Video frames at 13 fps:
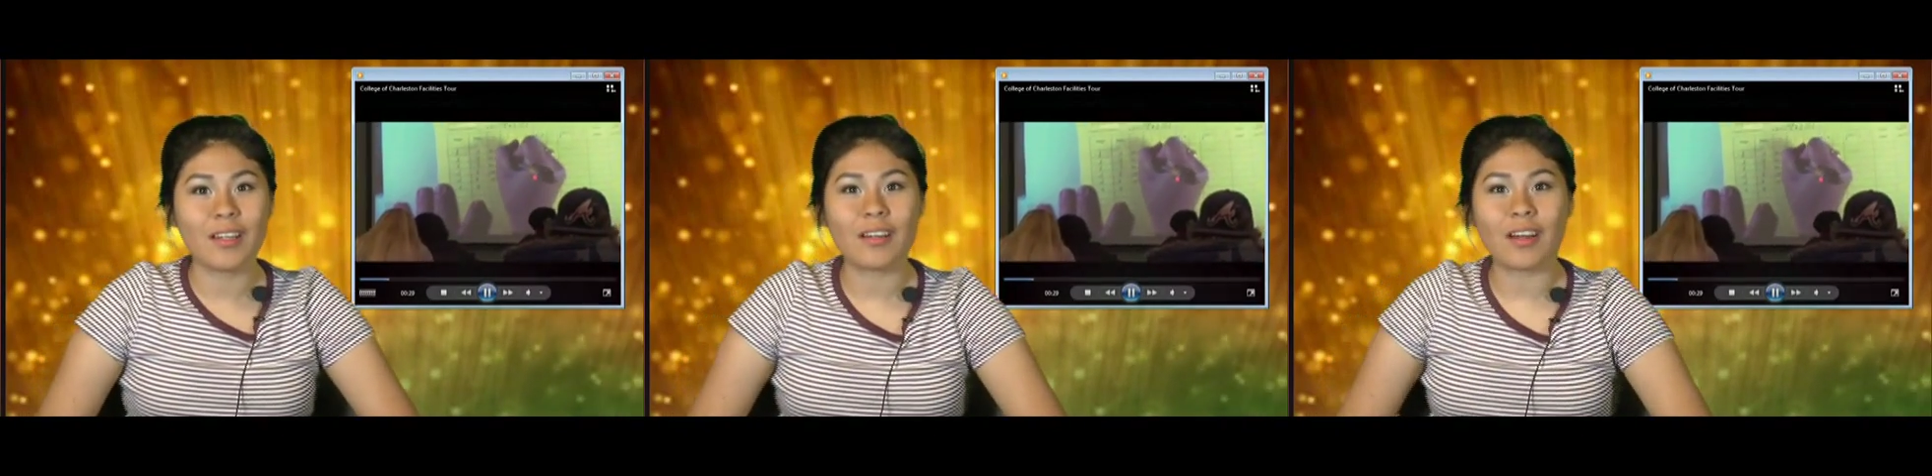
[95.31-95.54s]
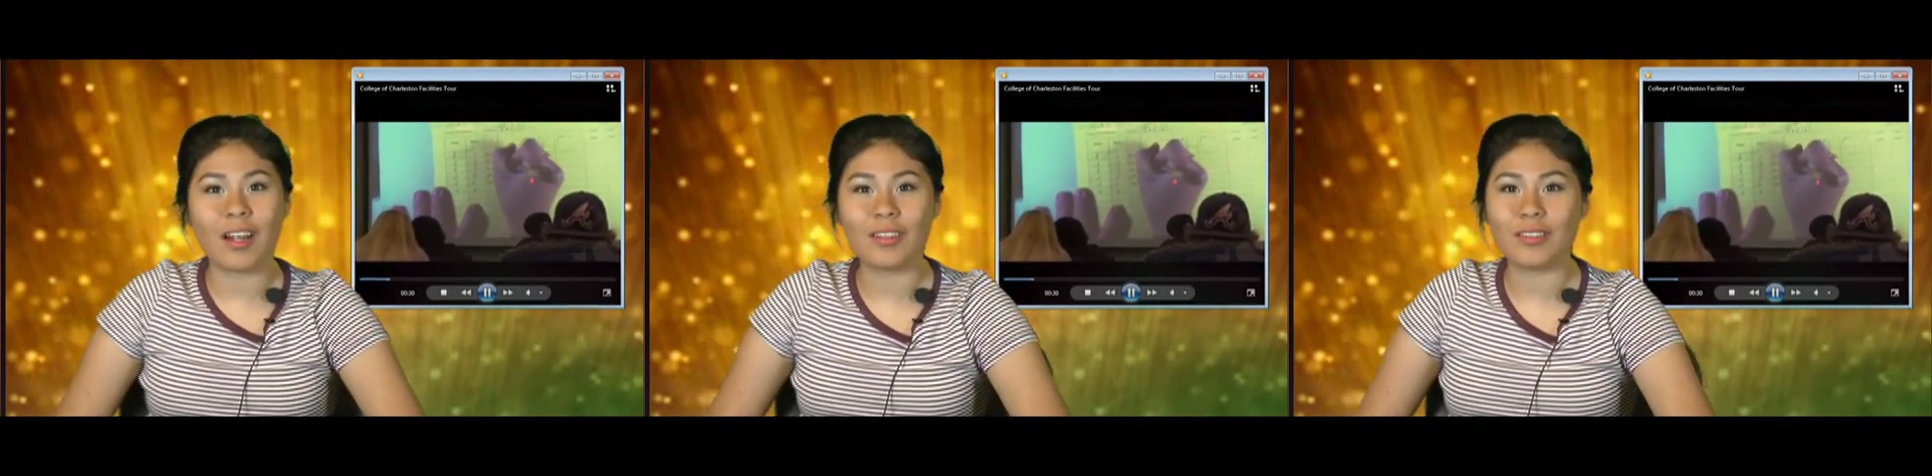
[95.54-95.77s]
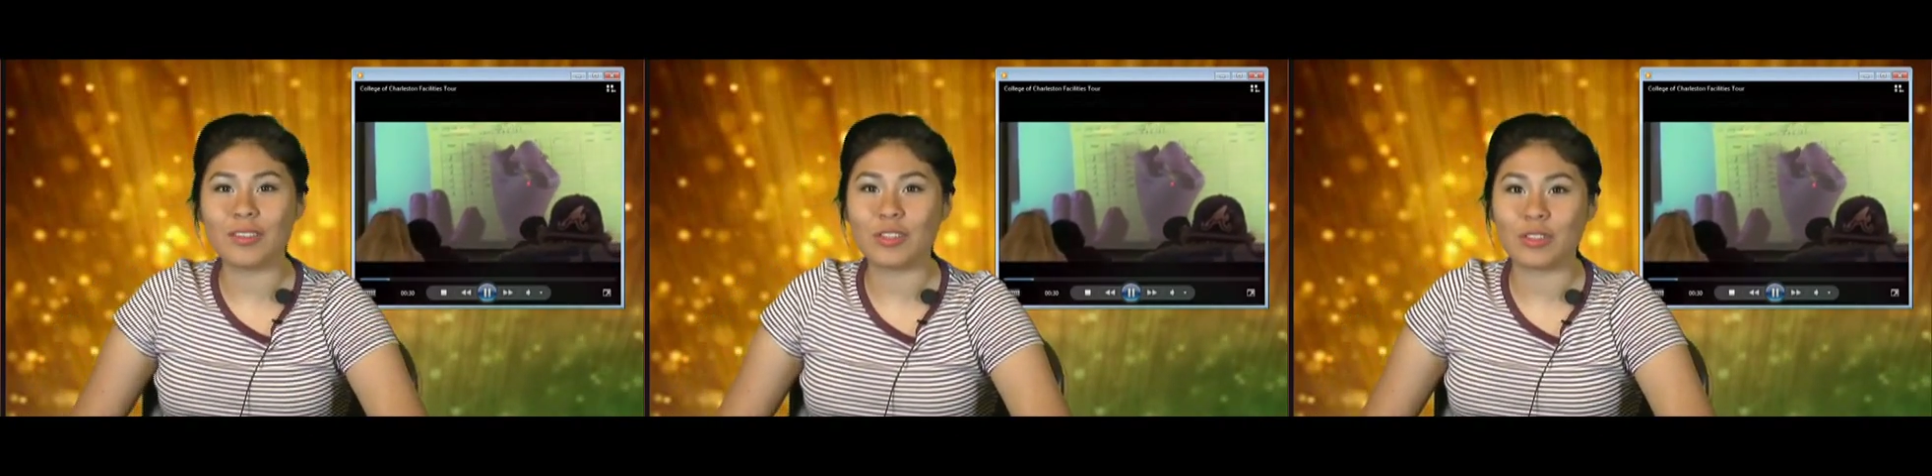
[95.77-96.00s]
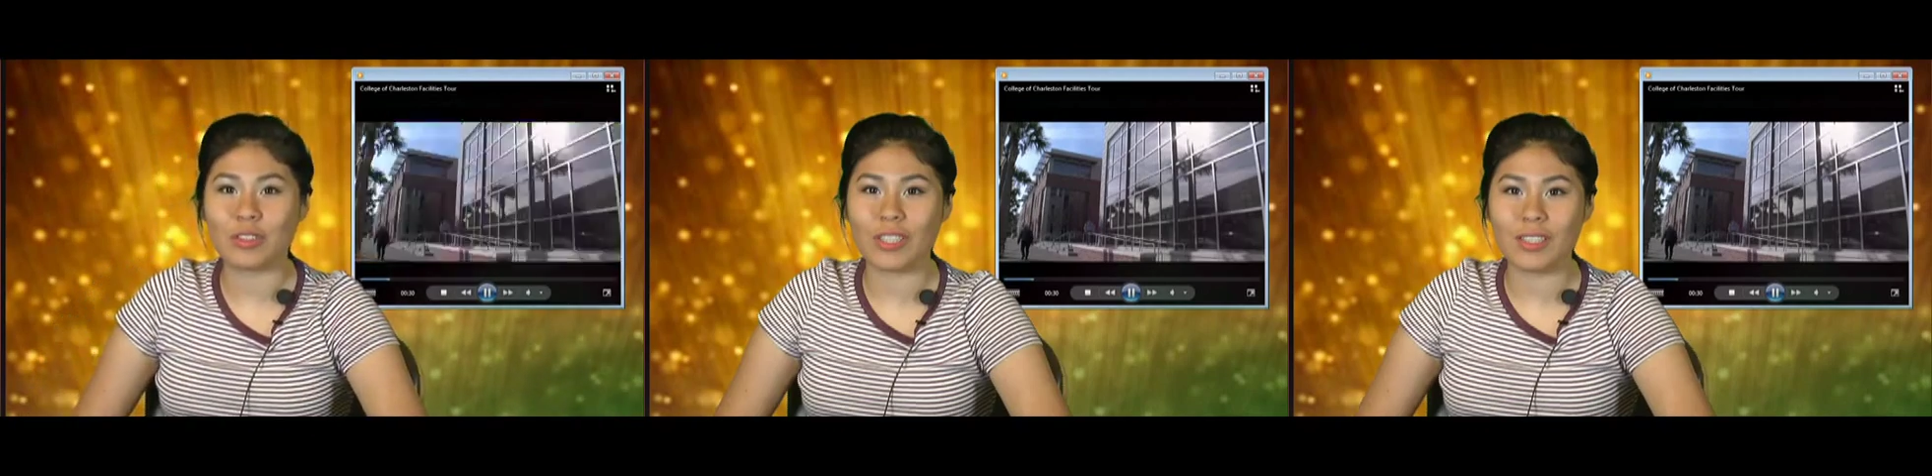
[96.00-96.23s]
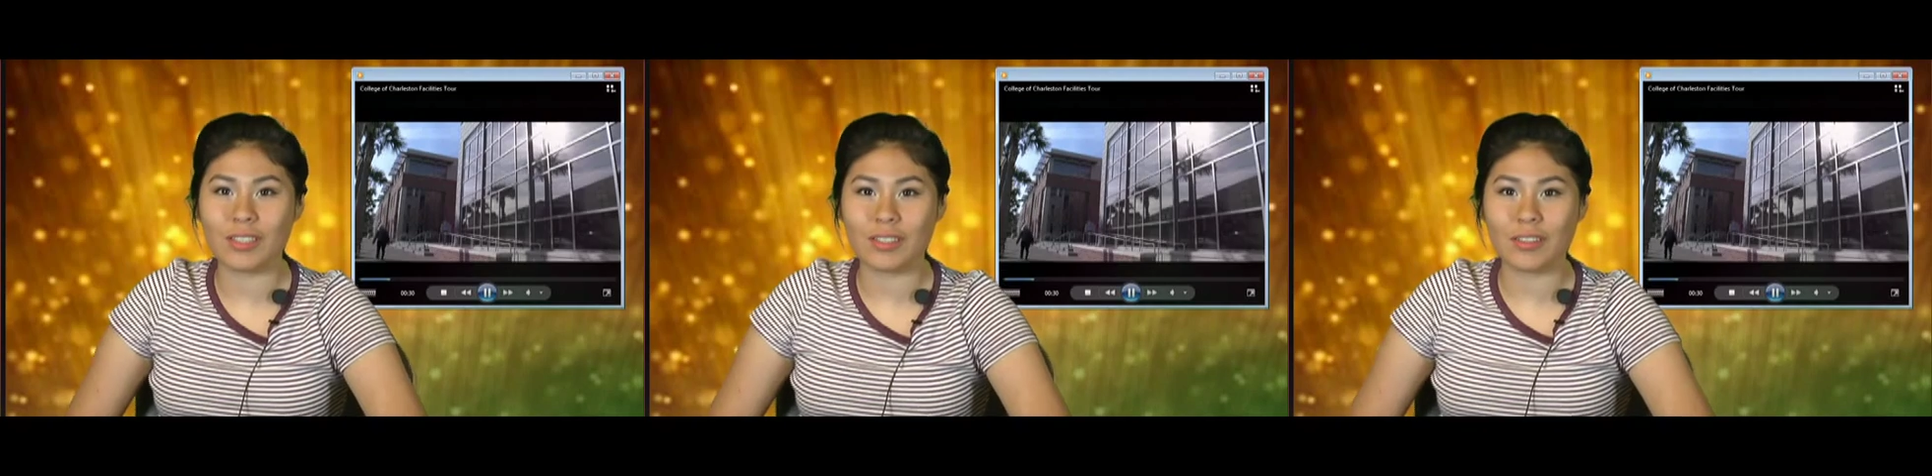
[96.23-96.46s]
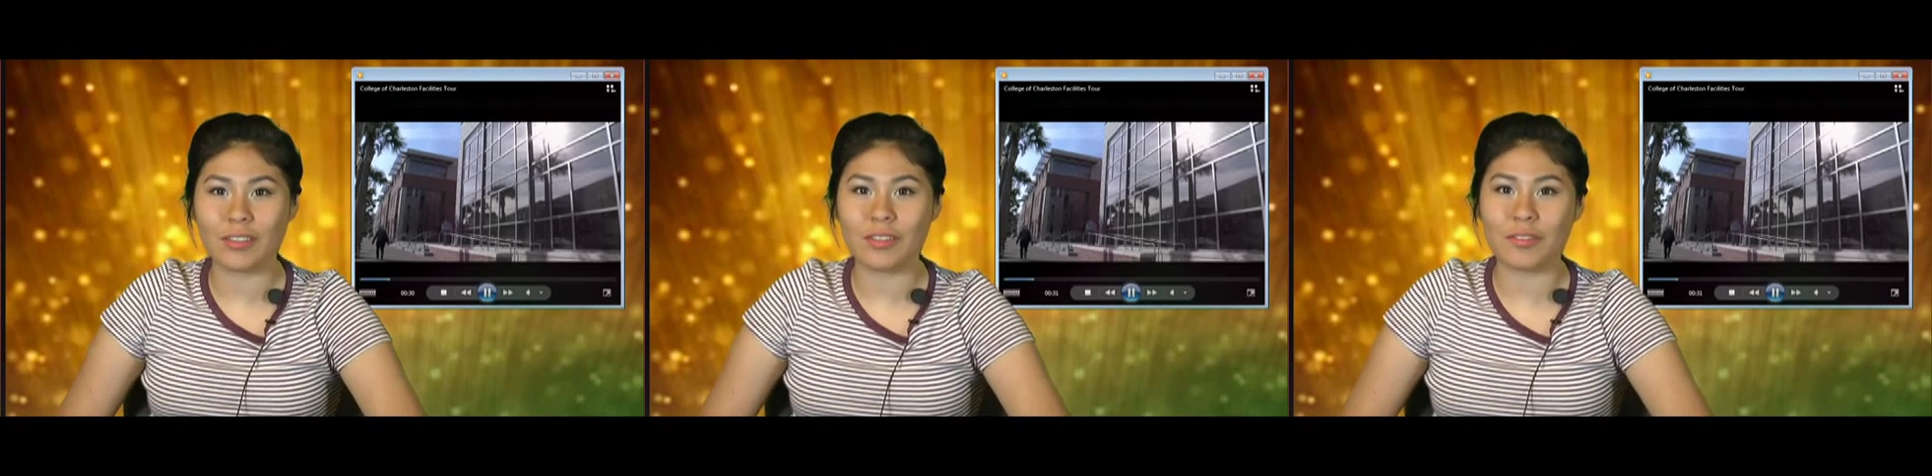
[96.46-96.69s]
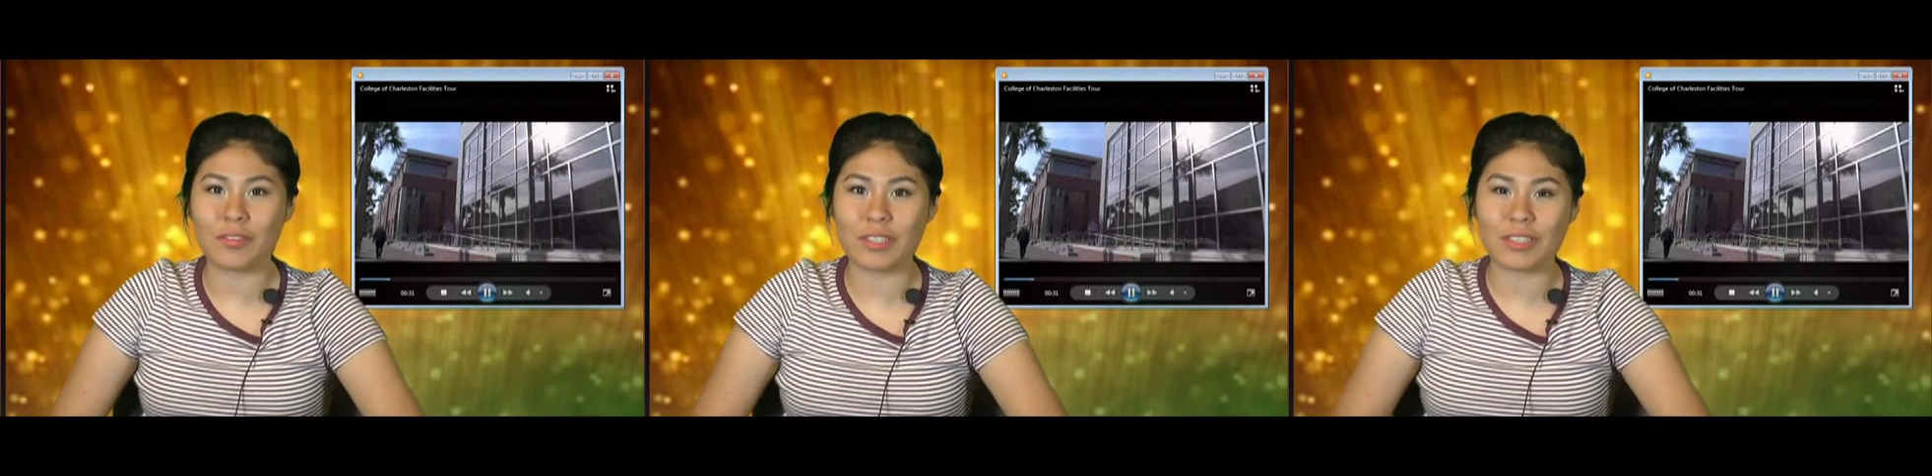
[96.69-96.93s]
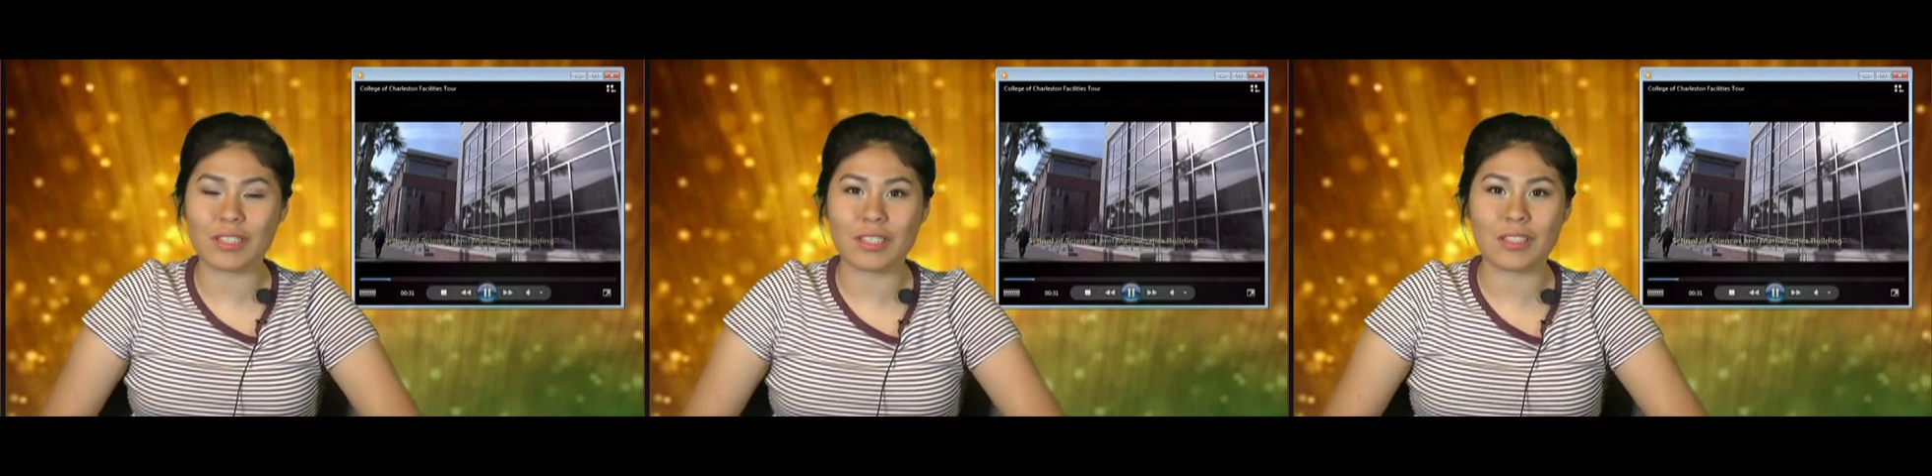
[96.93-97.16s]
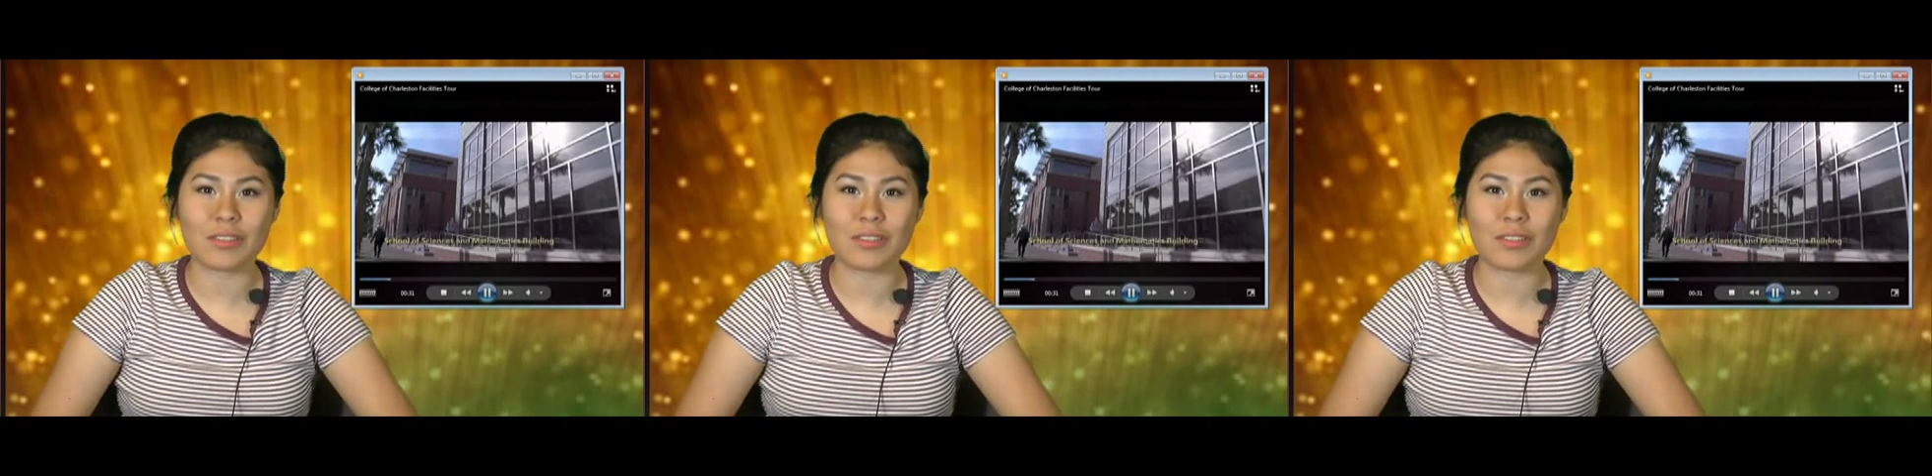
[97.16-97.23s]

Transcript: Cardinal Stritch University